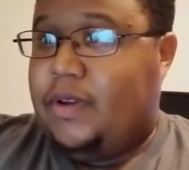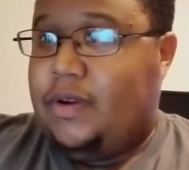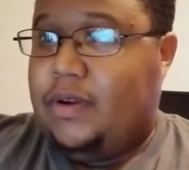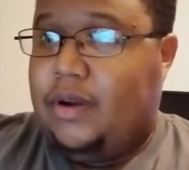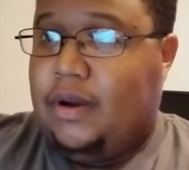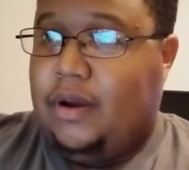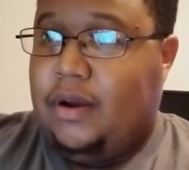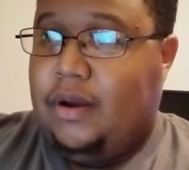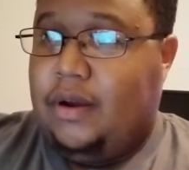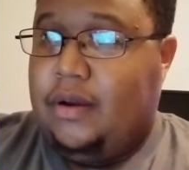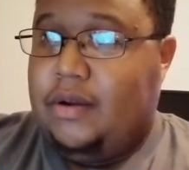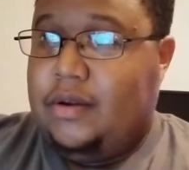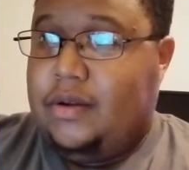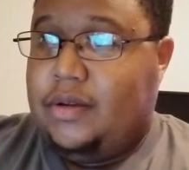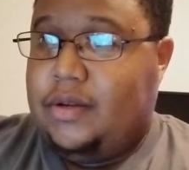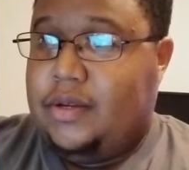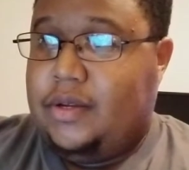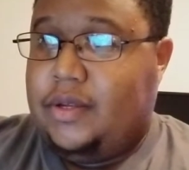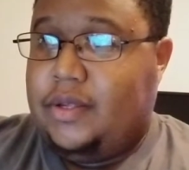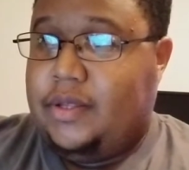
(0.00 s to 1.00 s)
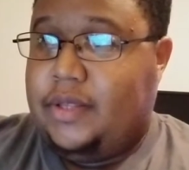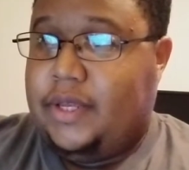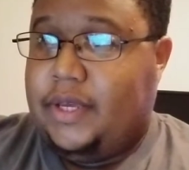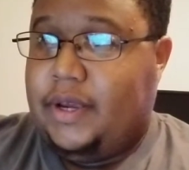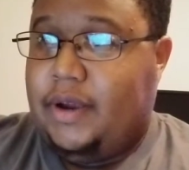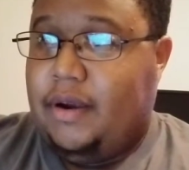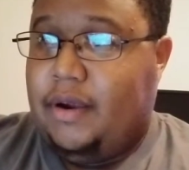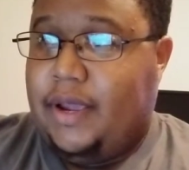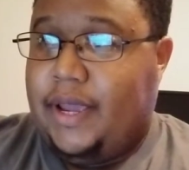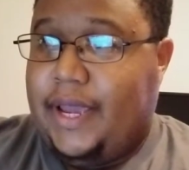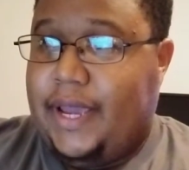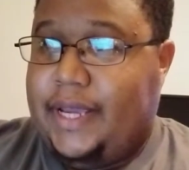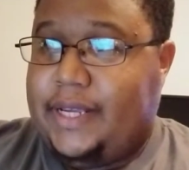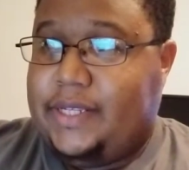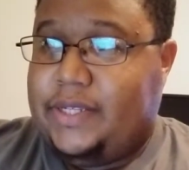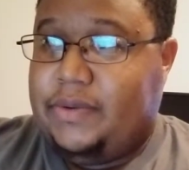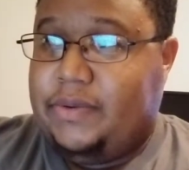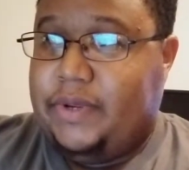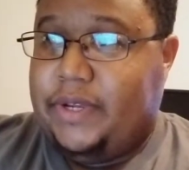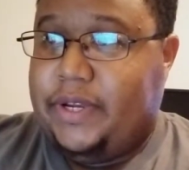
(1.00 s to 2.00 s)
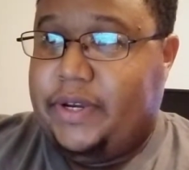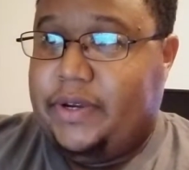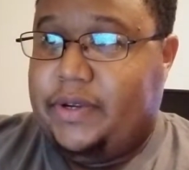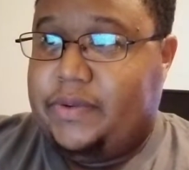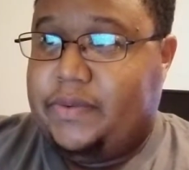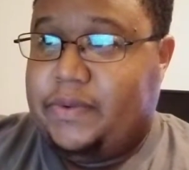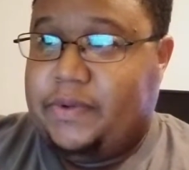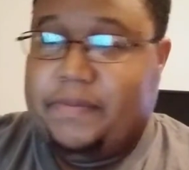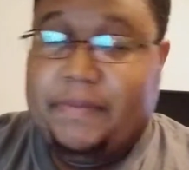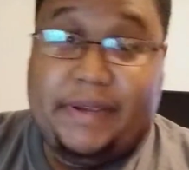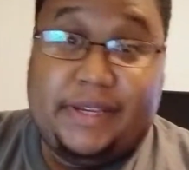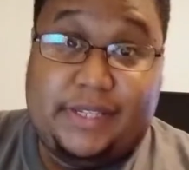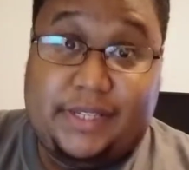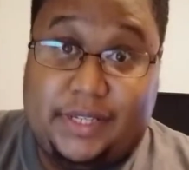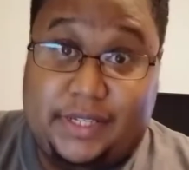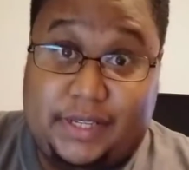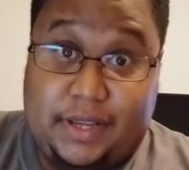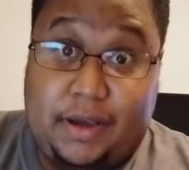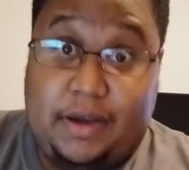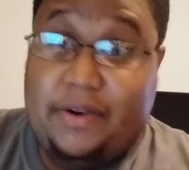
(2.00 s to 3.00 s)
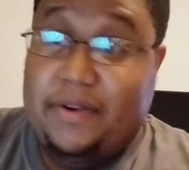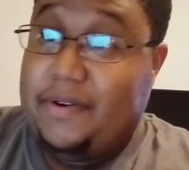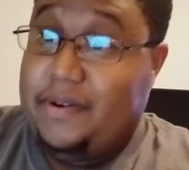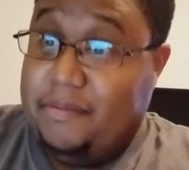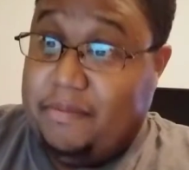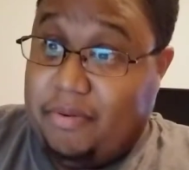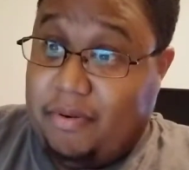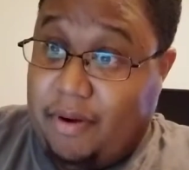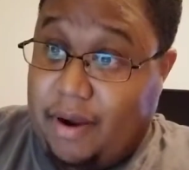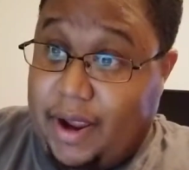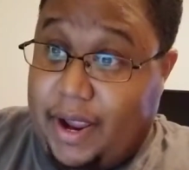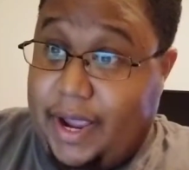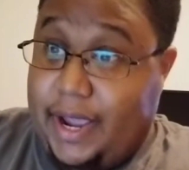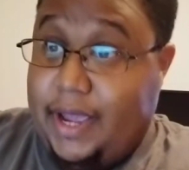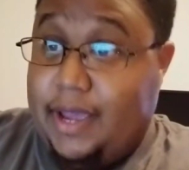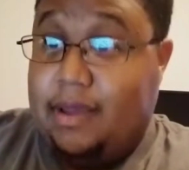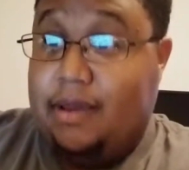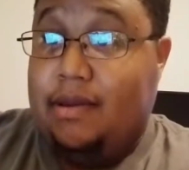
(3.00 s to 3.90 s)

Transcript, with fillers: Uh, the Arcane Studios, which makes Dishonor and Prey.